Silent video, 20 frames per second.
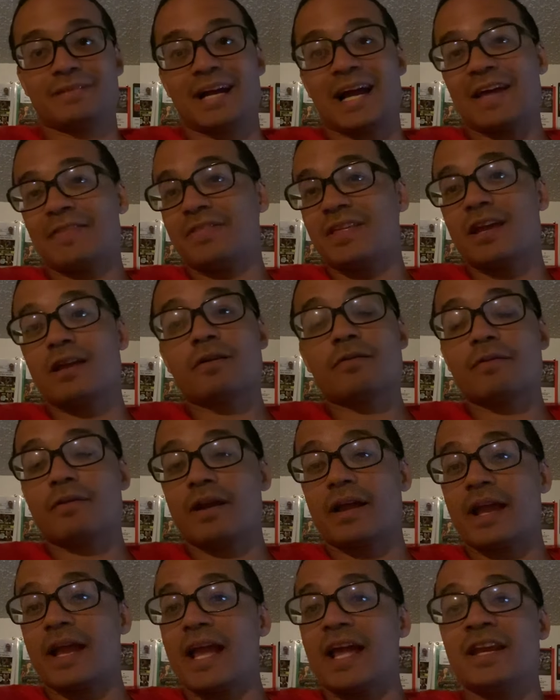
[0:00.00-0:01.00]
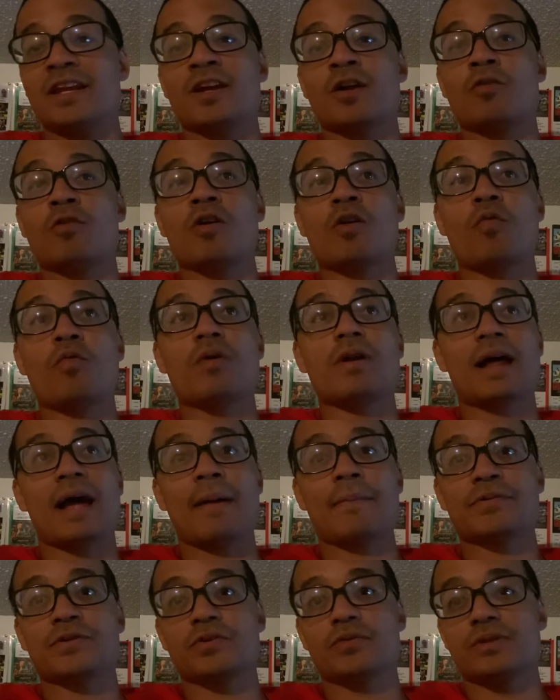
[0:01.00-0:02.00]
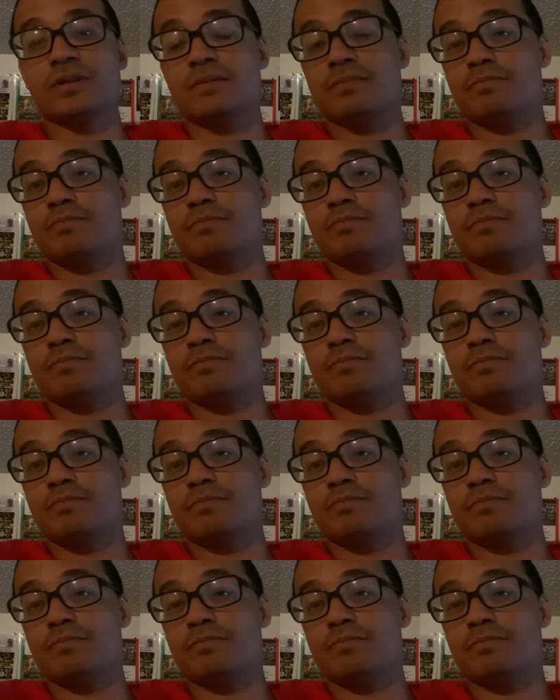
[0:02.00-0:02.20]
think Andy Hiraoka would absolutely